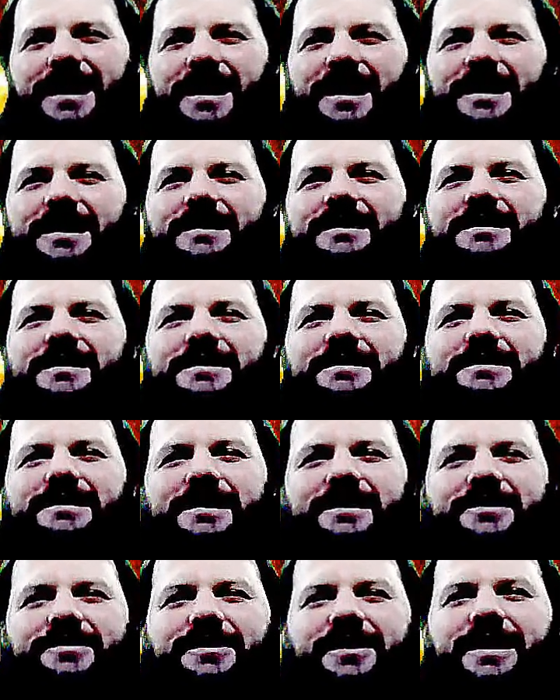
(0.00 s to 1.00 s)
And
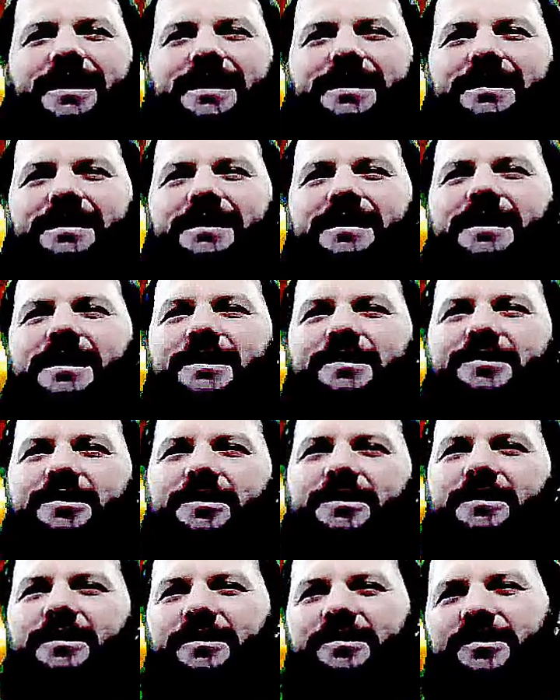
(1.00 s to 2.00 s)
Dean's like, it's
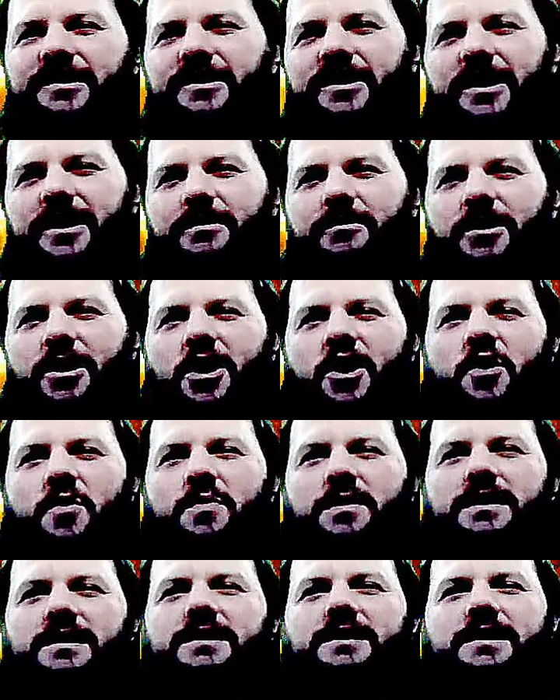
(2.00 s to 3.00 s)
a night
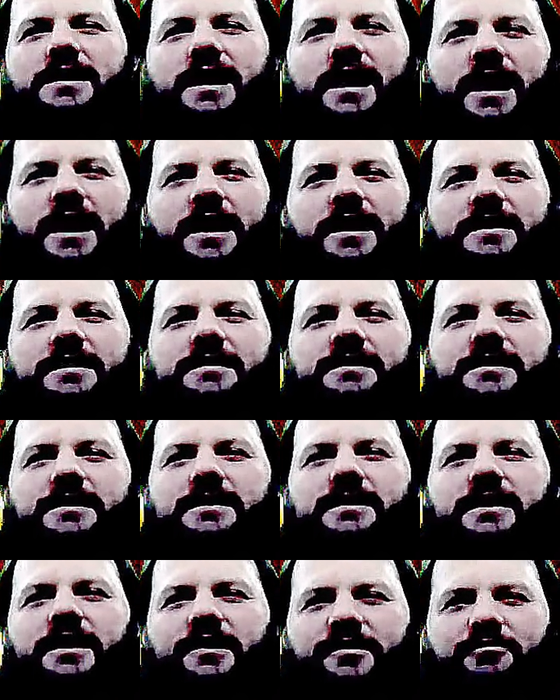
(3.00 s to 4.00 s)
robe. And
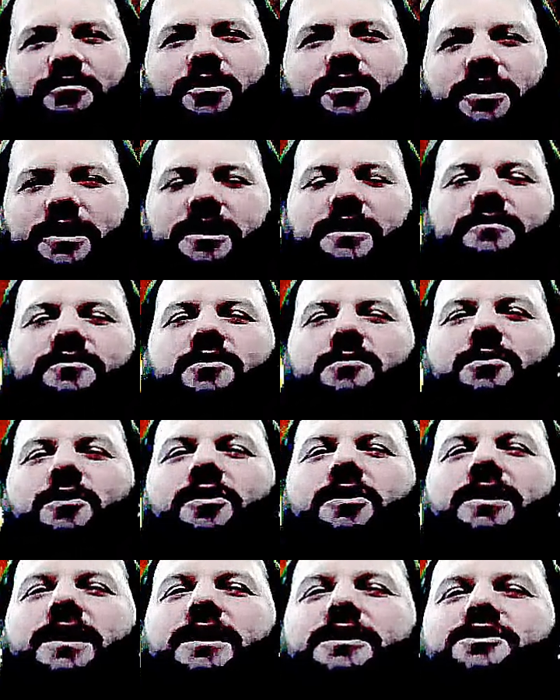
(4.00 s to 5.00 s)
it's really
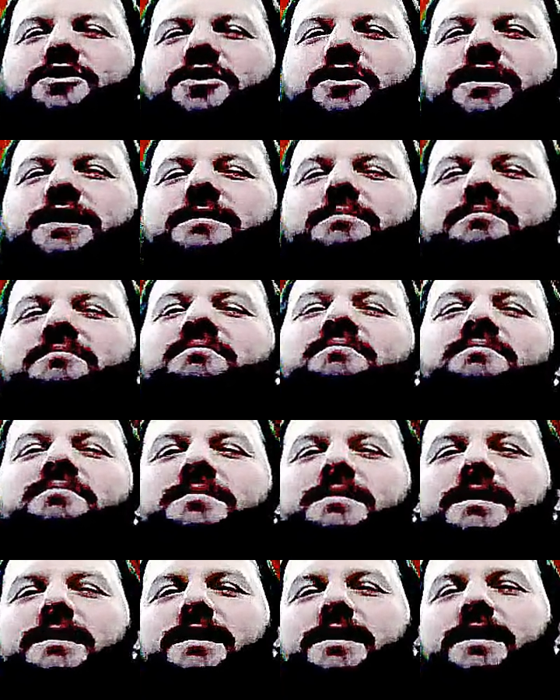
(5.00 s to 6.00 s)
comfortable, actually.
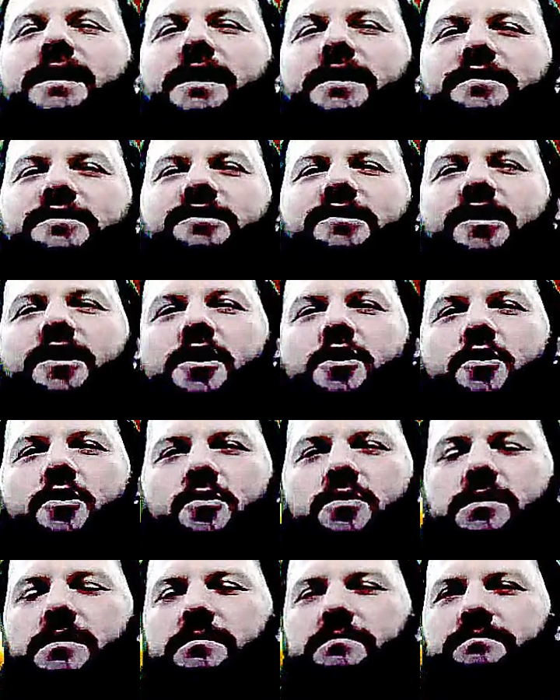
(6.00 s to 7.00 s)
And
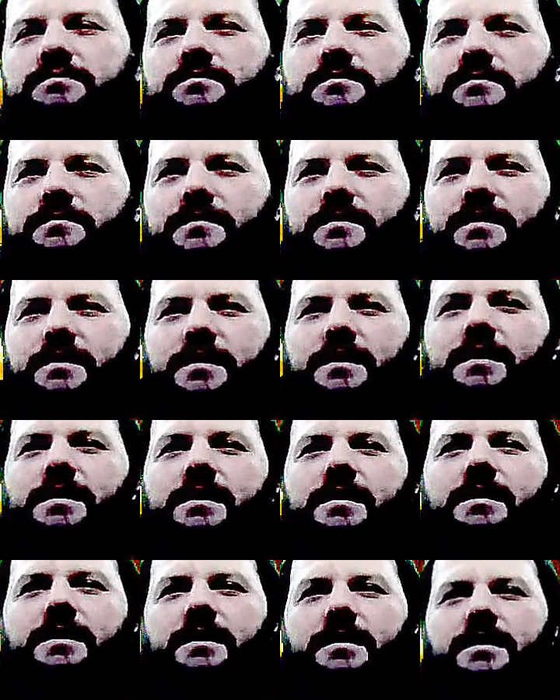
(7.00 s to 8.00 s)
so
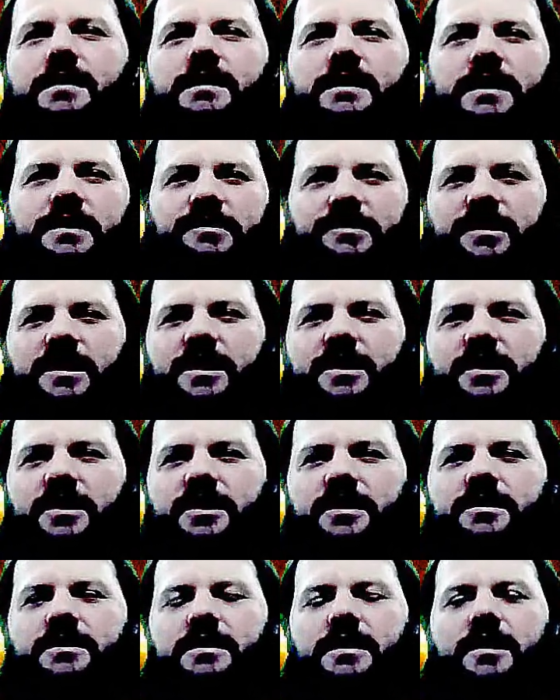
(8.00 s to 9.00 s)
he's
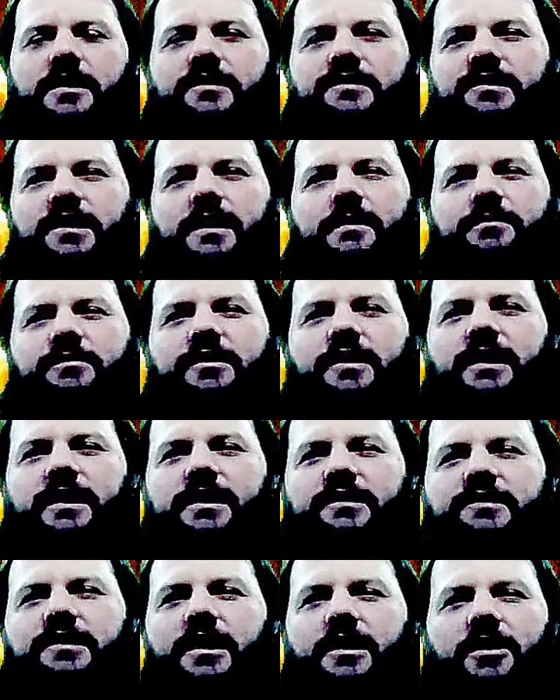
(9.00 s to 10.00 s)
eating, and Sam's
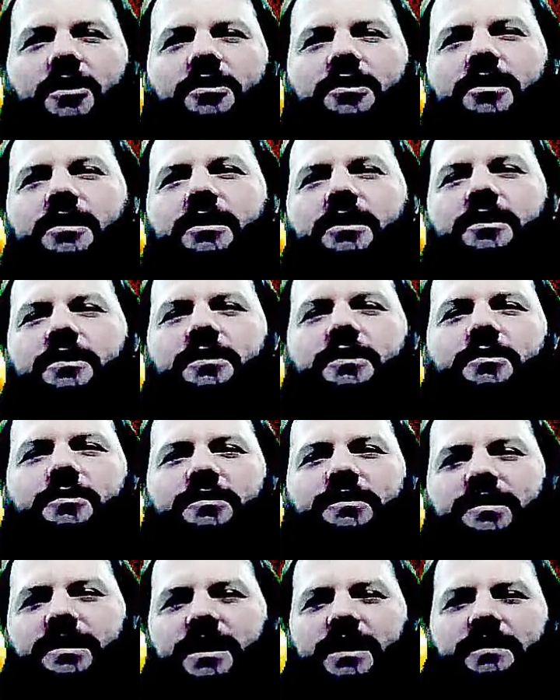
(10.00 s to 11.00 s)
like, "Is that all you're gonna do
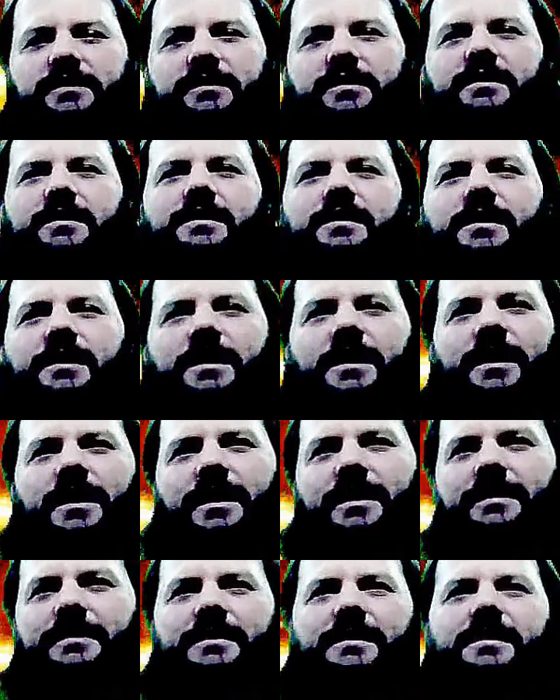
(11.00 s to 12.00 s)
is eat?"
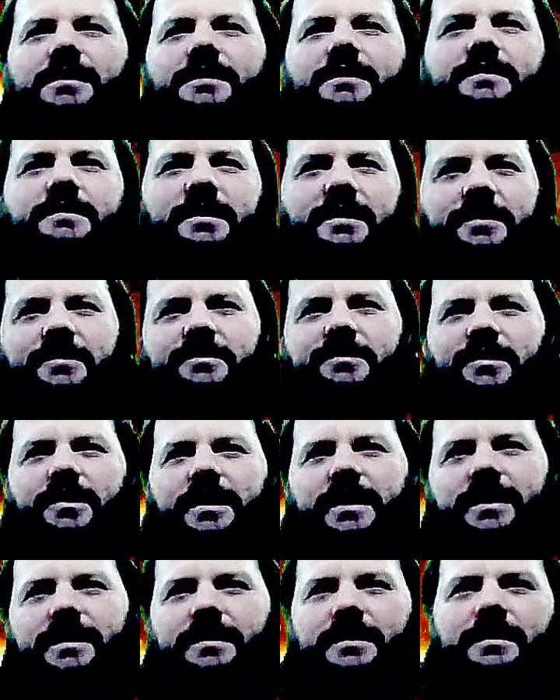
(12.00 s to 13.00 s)
And Dean's
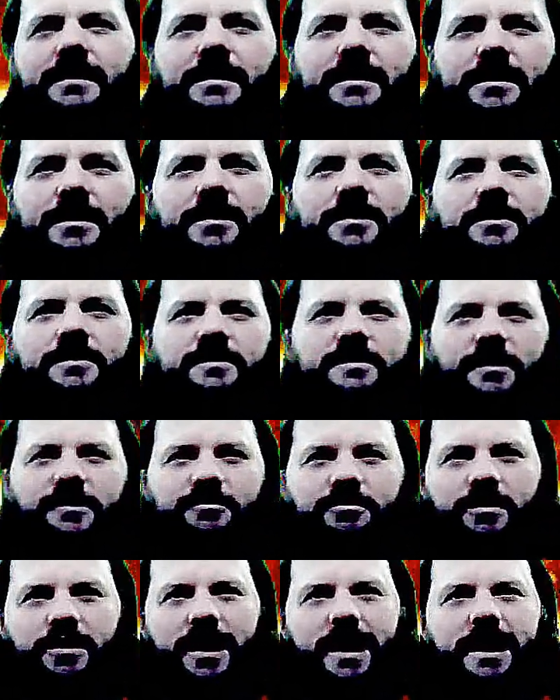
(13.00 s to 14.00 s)
like,
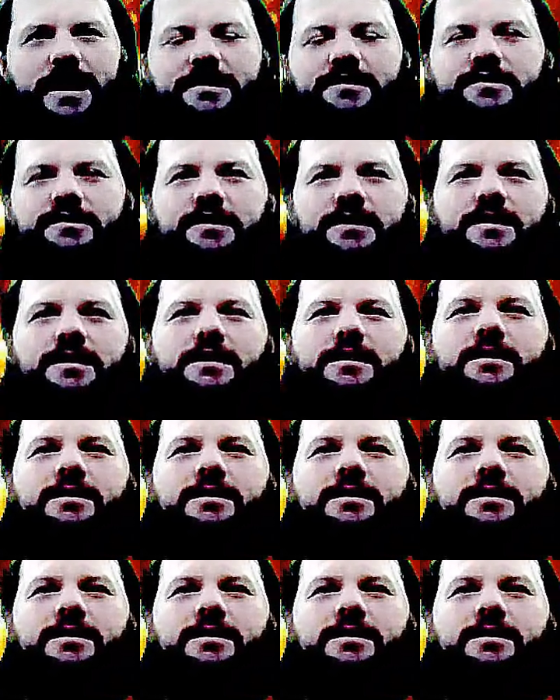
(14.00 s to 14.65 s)
"Just relax.